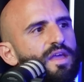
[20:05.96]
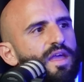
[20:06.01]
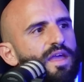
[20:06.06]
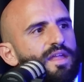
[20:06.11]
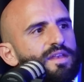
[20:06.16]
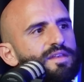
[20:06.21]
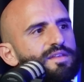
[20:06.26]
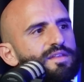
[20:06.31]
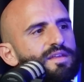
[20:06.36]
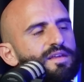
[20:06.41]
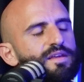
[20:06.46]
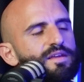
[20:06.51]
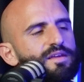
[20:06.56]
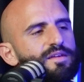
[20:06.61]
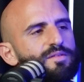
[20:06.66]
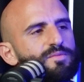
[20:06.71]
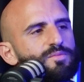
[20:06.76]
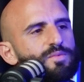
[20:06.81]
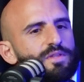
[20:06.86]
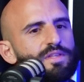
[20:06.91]
and
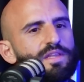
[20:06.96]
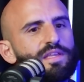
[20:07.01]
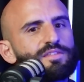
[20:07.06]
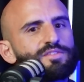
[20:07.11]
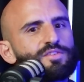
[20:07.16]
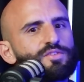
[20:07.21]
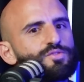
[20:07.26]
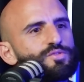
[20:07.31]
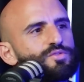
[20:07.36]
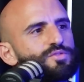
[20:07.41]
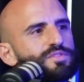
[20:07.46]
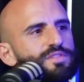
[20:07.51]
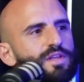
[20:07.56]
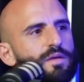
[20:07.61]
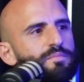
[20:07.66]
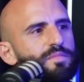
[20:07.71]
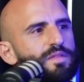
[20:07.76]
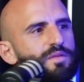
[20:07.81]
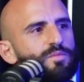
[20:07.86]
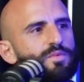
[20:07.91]
we need to do
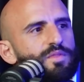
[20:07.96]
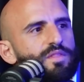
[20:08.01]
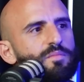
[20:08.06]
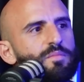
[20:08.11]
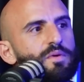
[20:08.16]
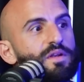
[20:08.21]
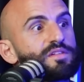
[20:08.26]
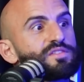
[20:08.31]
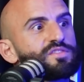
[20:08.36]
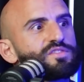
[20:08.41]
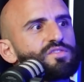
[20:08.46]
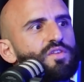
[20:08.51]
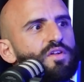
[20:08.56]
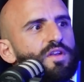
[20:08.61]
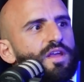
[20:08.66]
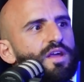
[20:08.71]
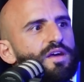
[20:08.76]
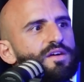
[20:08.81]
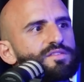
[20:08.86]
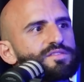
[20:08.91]
something with it, but it's not
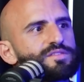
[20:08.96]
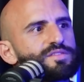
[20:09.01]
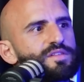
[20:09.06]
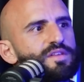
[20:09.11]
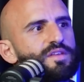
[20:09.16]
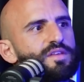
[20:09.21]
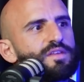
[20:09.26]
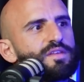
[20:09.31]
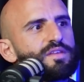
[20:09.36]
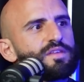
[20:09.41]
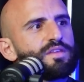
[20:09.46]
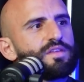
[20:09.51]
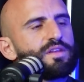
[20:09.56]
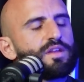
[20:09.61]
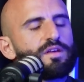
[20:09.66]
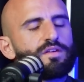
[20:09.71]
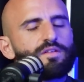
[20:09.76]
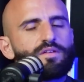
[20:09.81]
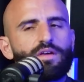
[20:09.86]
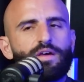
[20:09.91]
ours.
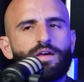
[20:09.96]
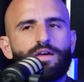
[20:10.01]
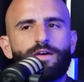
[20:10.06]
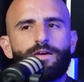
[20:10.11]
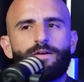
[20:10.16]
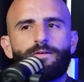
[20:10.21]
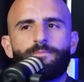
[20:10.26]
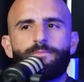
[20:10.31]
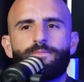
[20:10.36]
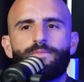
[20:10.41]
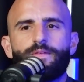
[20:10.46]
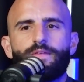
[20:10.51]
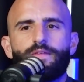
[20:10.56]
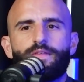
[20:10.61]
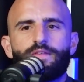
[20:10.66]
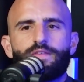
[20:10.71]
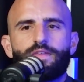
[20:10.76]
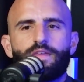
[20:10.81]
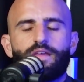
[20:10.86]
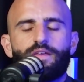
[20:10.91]

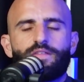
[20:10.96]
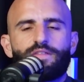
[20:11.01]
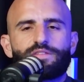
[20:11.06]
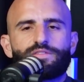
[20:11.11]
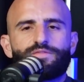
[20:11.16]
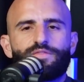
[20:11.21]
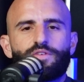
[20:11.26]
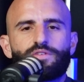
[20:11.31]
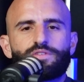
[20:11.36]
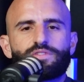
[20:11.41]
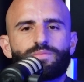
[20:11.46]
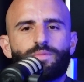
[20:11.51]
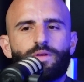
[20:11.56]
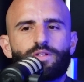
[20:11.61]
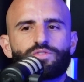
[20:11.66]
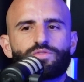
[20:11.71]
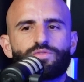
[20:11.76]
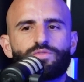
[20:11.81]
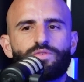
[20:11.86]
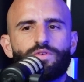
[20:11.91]
Yeah, that's very
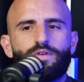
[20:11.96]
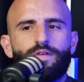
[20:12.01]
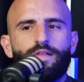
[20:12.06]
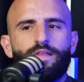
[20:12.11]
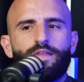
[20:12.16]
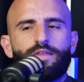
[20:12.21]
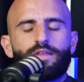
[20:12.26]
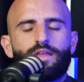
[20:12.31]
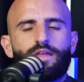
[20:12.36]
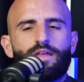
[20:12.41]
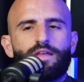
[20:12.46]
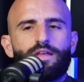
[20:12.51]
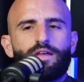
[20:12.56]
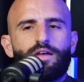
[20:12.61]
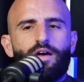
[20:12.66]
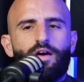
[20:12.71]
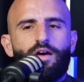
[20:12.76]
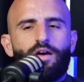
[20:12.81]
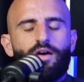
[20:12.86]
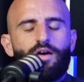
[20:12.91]
special.
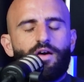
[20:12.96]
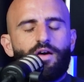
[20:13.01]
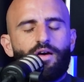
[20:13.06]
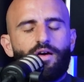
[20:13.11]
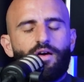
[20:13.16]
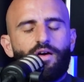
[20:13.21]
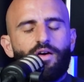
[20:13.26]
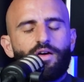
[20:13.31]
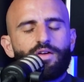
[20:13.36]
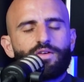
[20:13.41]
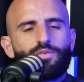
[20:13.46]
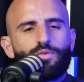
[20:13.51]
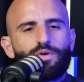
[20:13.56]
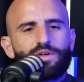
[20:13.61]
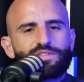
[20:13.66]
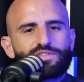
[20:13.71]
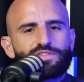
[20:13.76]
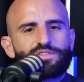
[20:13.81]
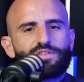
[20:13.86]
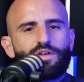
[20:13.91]
I
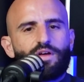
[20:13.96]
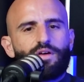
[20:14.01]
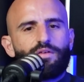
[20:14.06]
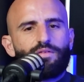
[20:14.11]
always,